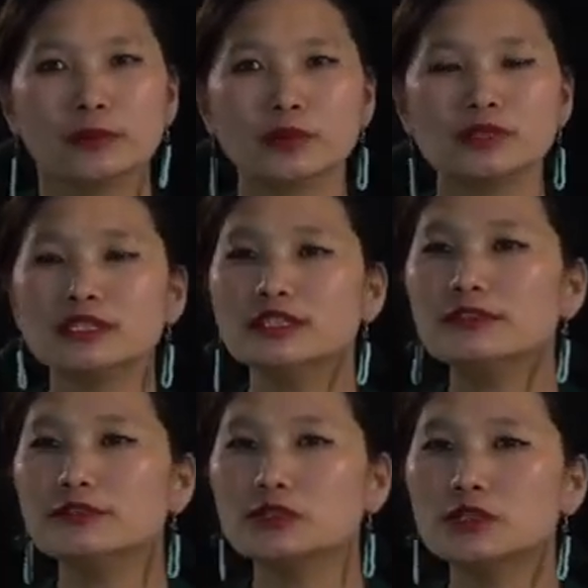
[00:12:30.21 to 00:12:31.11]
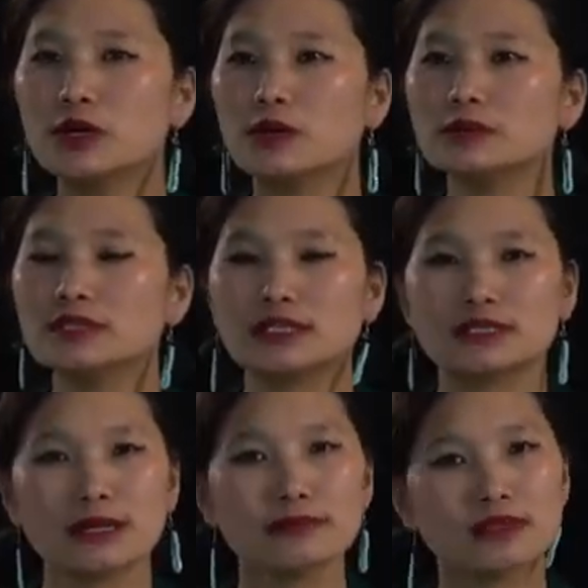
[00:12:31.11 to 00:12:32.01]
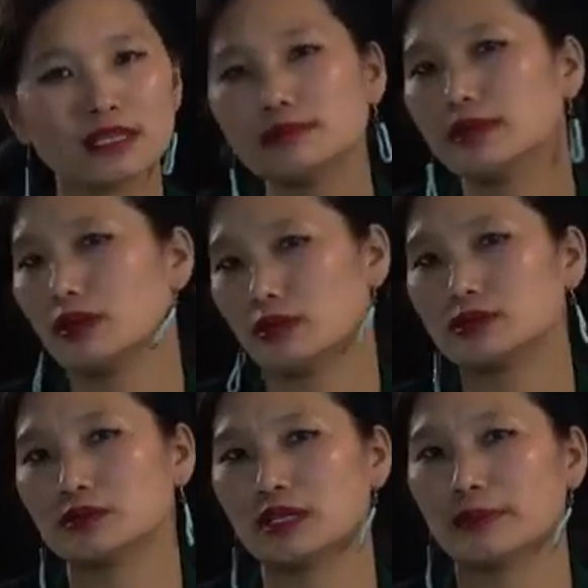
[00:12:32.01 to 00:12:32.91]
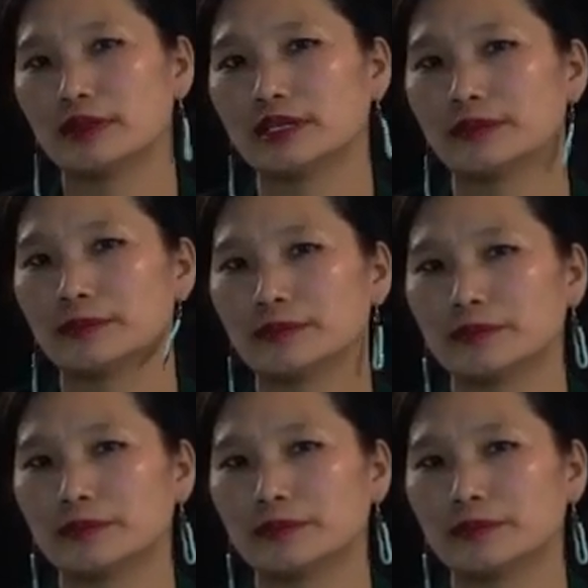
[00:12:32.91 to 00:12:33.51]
Possessive shows that something belongs to somebody.